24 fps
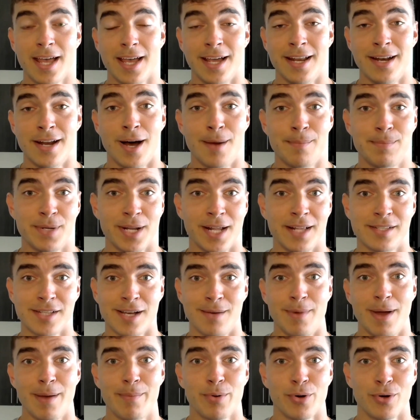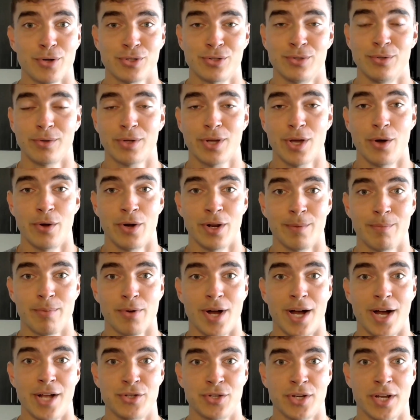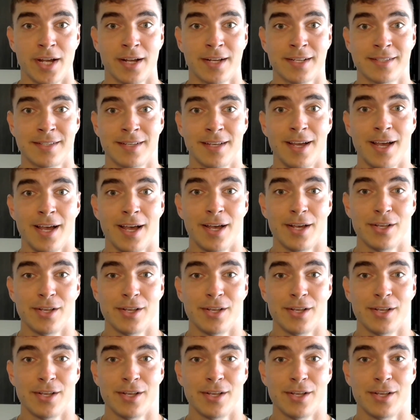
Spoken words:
and updates on my personal coding projects.